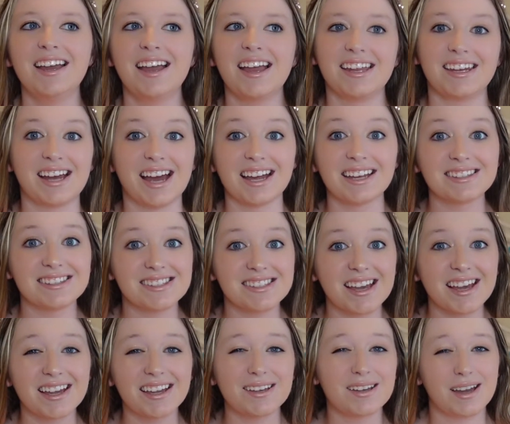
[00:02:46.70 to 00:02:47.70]
in
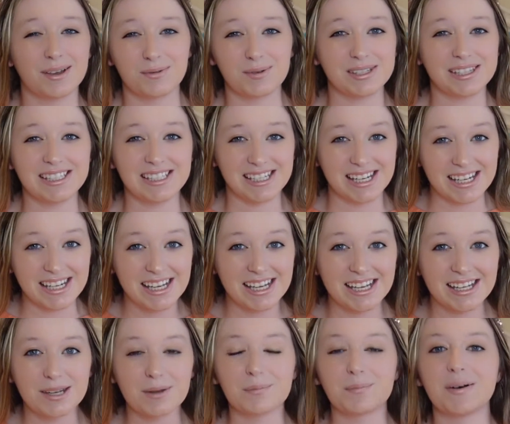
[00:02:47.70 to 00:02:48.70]
hindsight, I really
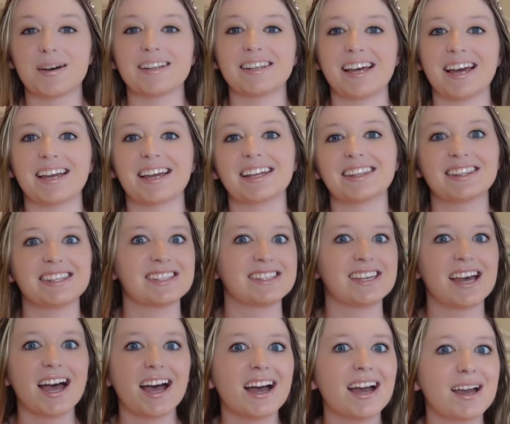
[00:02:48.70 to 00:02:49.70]
didn't, but like at the
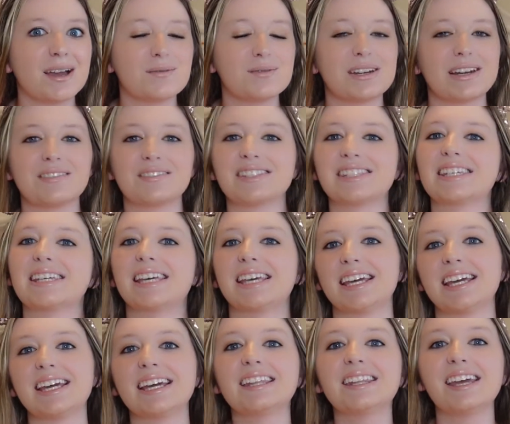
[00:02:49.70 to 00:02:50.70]
time when I was a
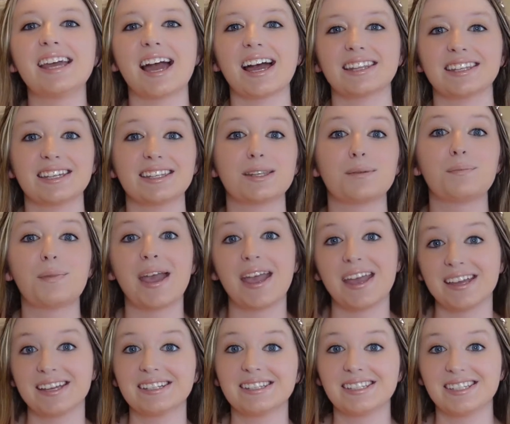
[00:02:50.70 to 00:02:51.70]
kid, they had like the
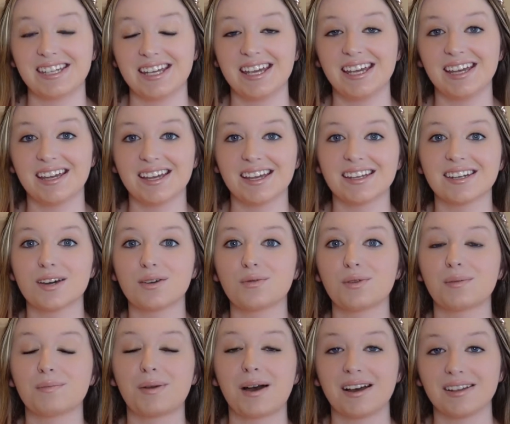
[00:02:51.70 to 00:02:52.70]
Pantene
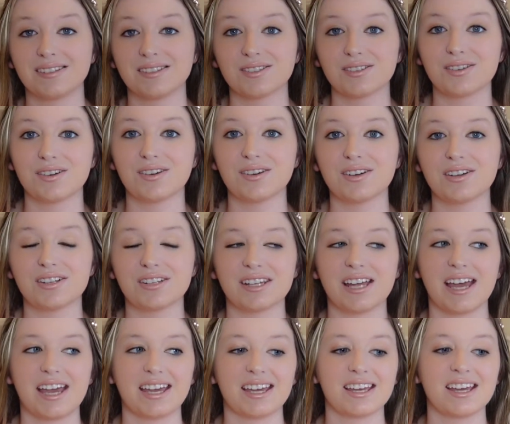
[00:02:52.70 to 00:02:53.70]
Rapunzel
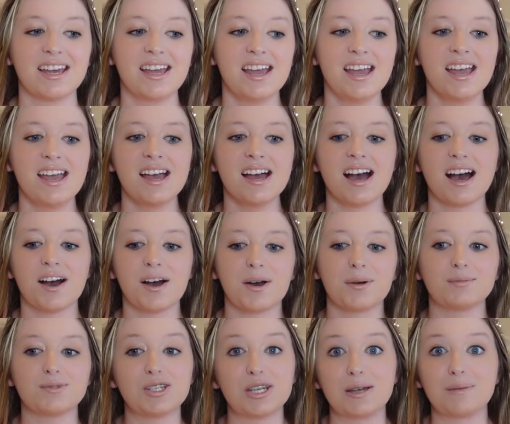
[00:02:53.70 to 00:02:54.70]
like
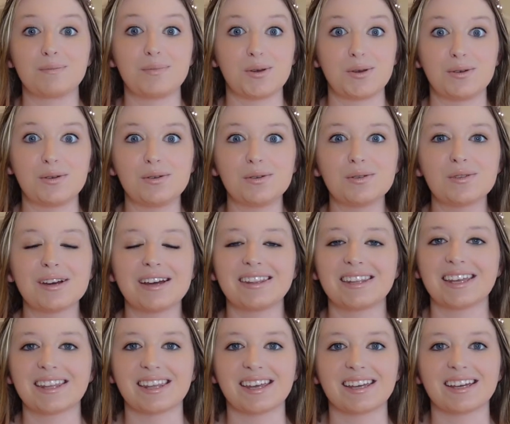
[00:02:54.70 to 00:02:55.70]
shampoo, and
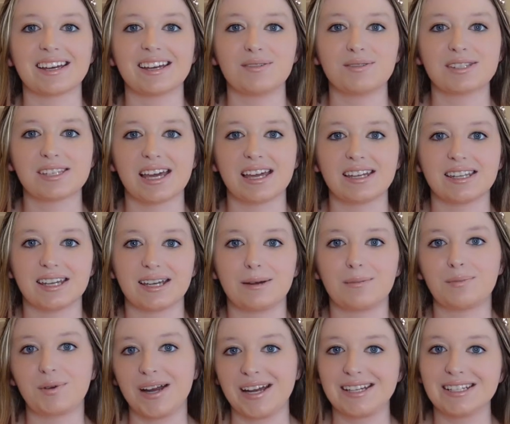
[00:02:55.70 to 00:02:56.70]
they like, it was kind of like a
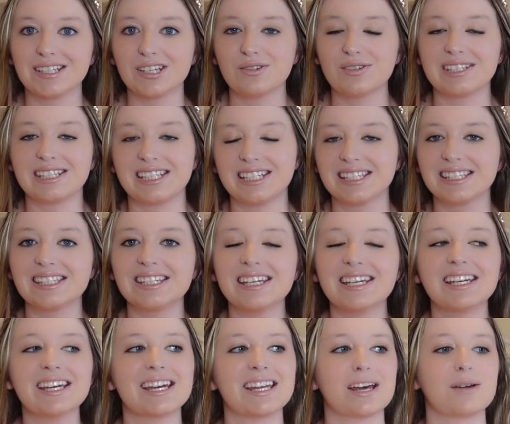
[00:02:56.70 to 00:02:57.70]
brand deal with
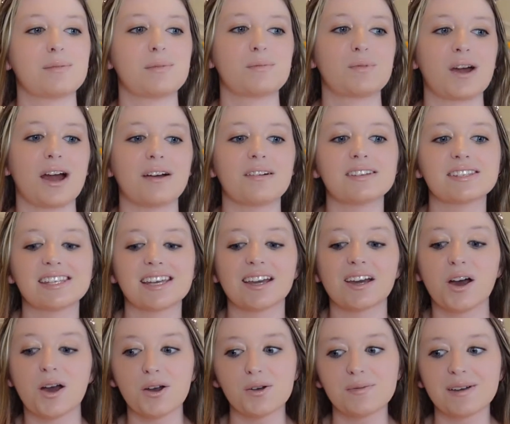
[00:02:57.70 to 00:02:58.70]
Disney, and I remember I was like,
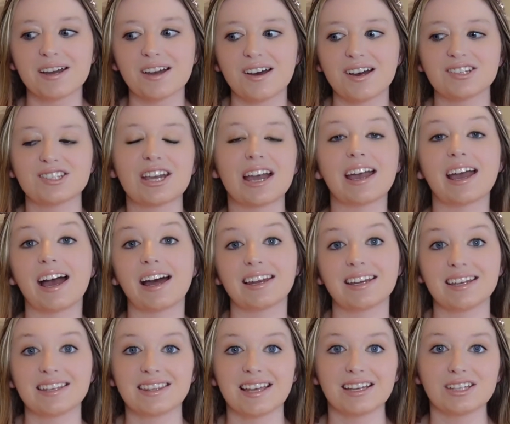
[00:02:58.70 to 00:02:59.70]
oh my gosh, I gotta
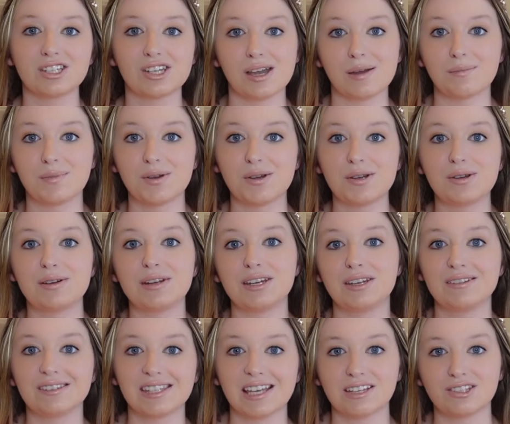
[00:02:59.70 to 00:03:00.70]
get that shampoo and
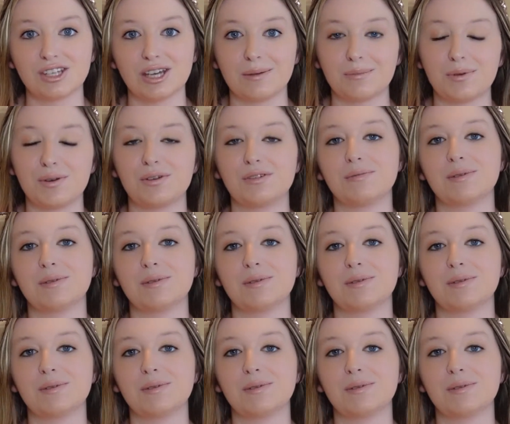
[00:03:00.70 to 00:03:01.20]
use that shampoo